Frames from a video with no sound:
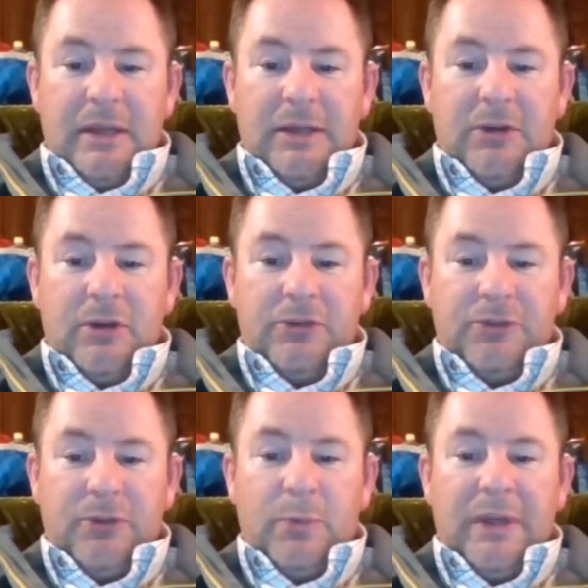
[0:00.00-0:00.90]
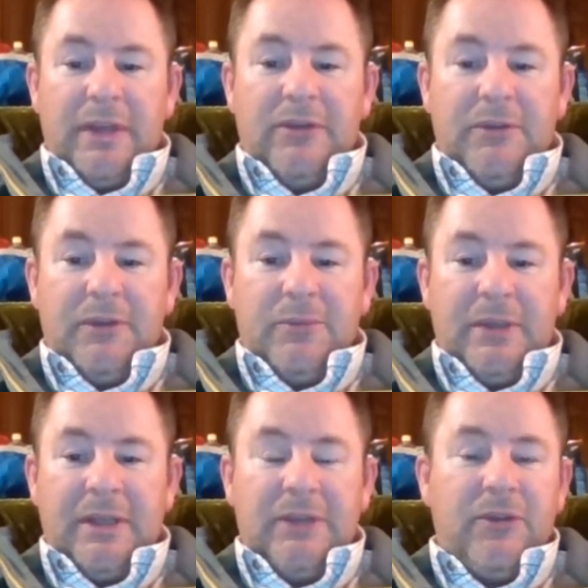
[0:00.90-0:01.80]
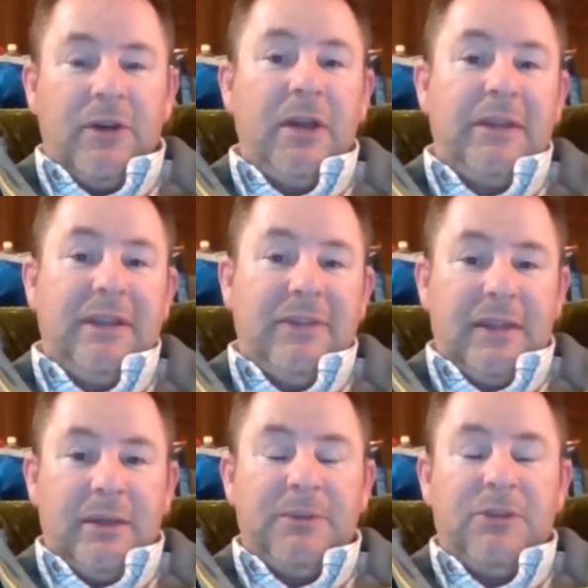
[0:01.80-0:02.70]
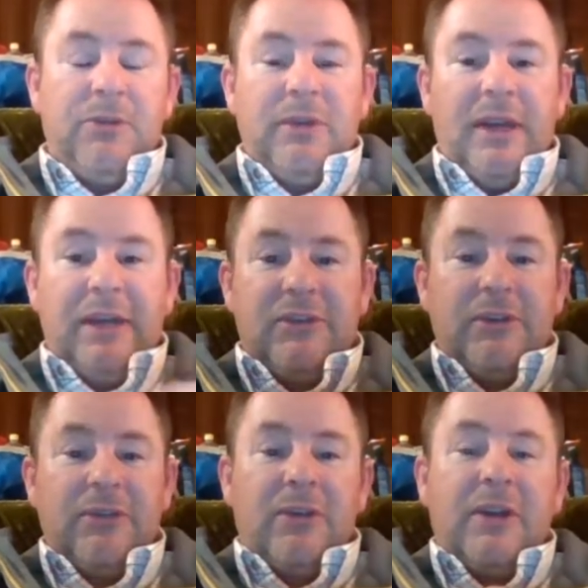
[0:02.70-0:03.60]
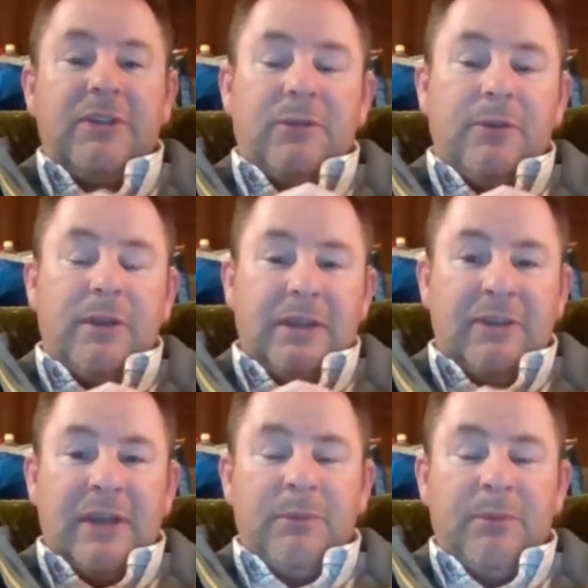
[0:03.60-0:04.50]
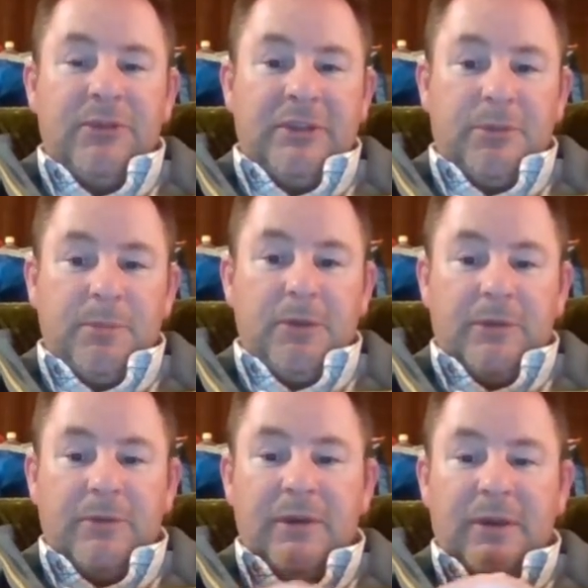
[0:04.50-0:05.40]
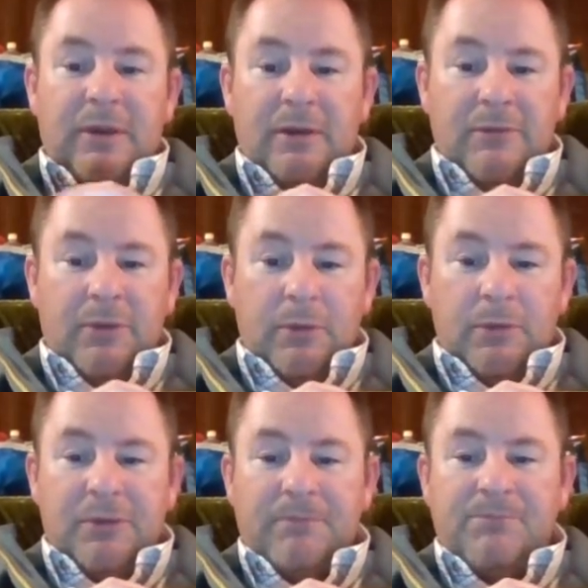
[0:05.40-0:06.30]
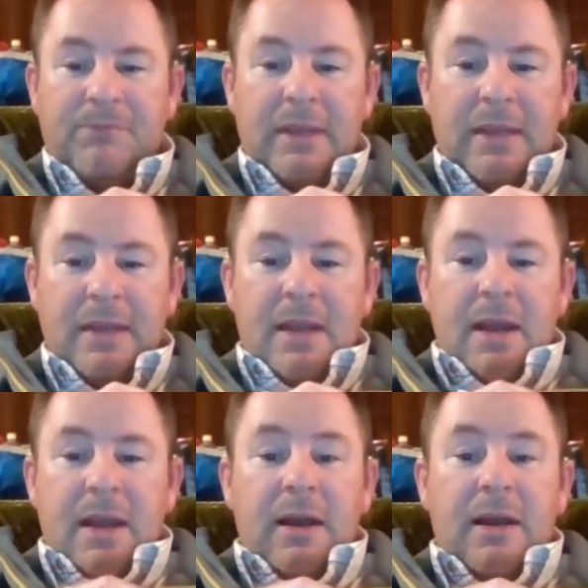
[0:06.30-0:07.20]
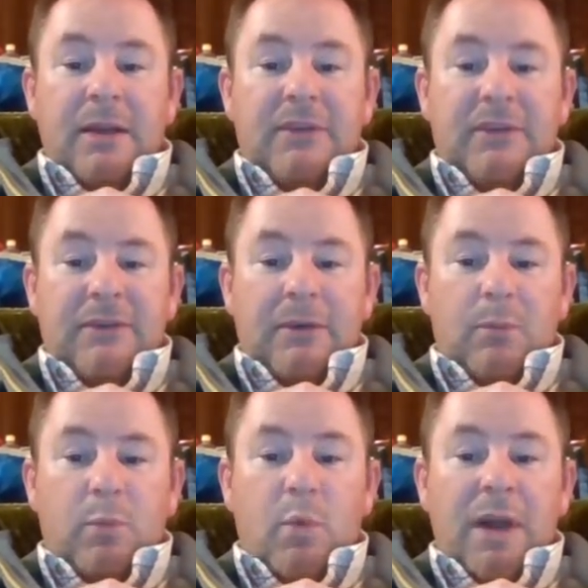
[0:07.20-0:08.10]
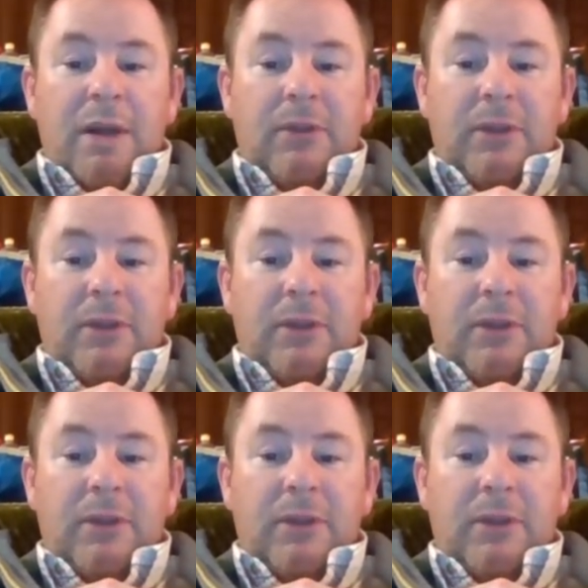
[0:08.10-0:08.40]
cultural ways of explaining it. So I'll leave that up to you guys. There's lots of great examples in your book of those. 7. Why are